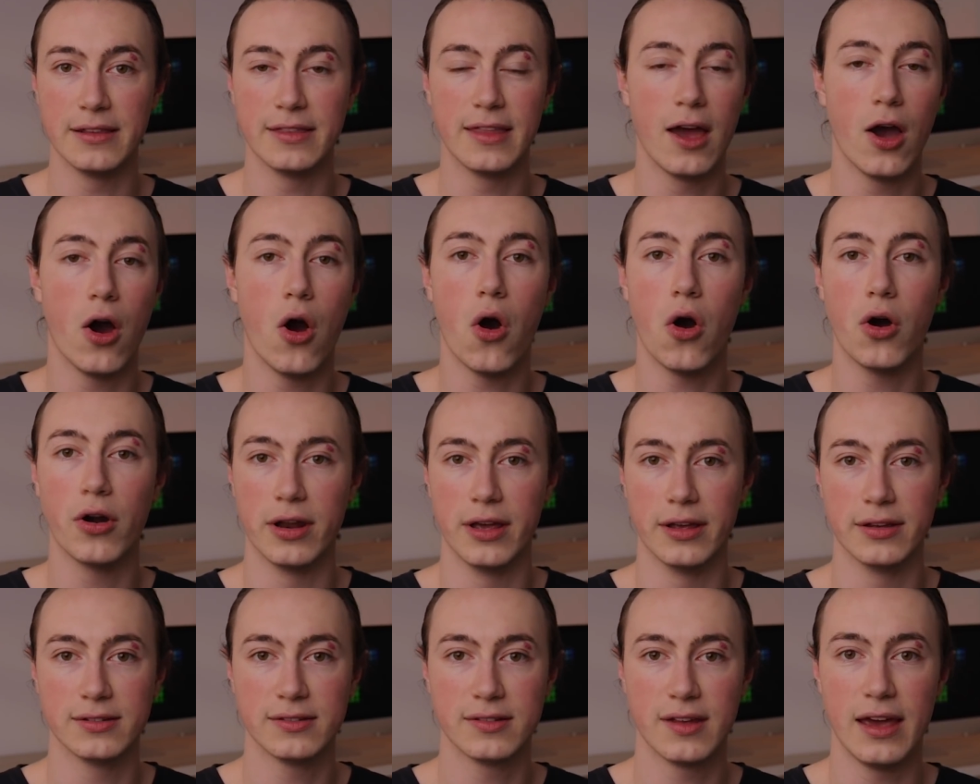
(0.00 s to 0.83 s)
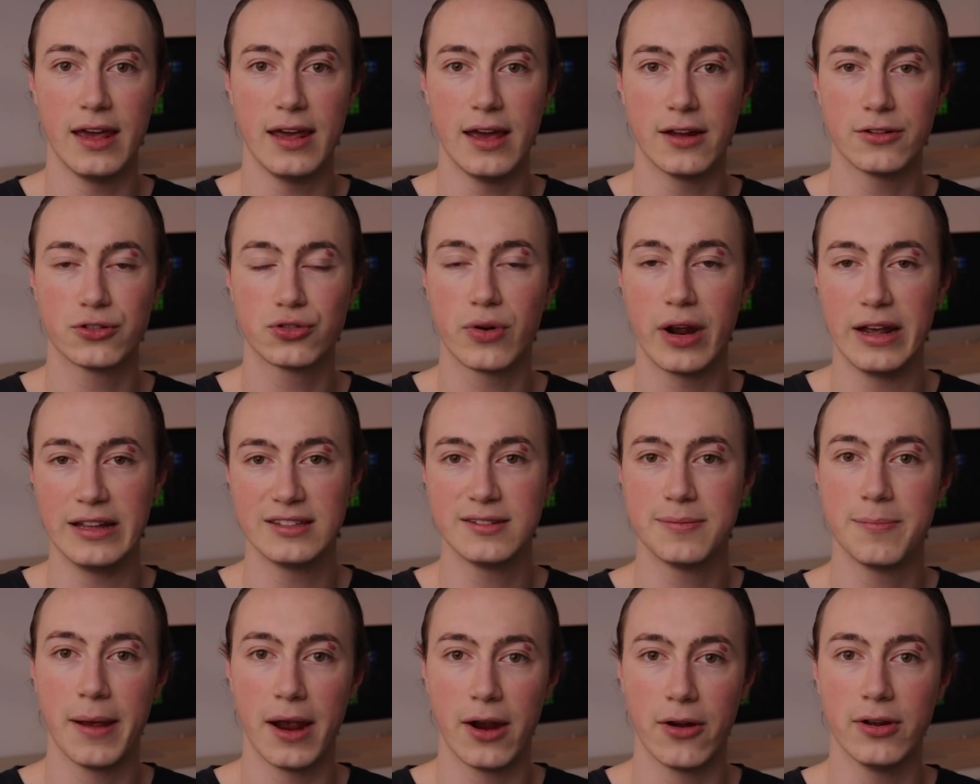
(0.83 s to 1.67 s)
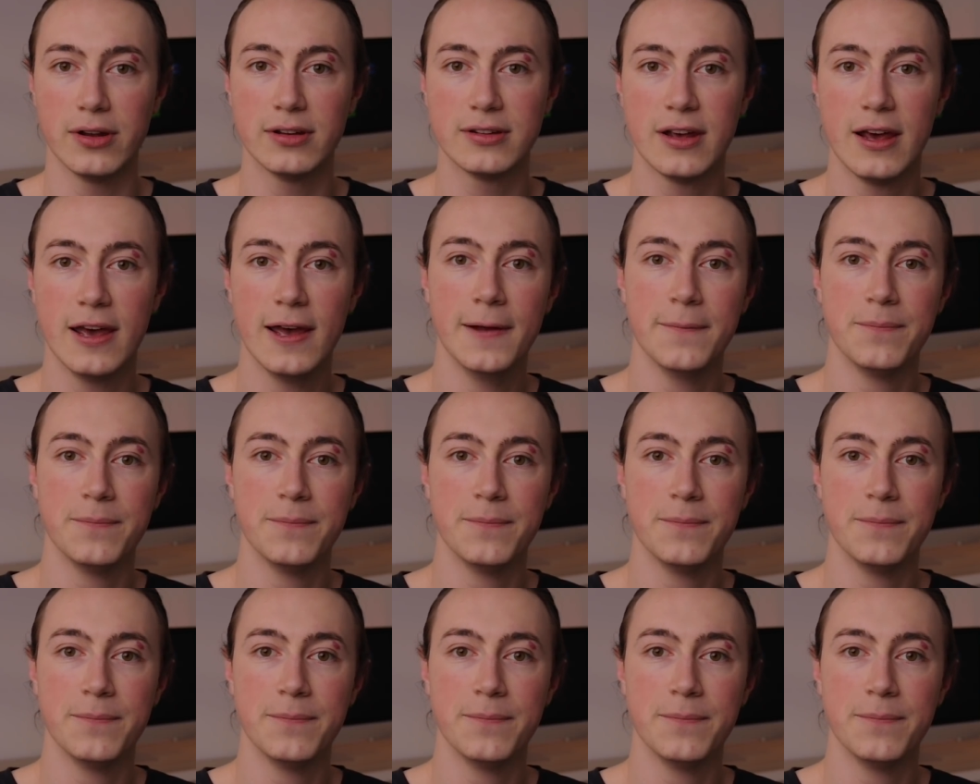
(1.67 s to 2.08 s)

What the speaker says: They're honest, they are transparent,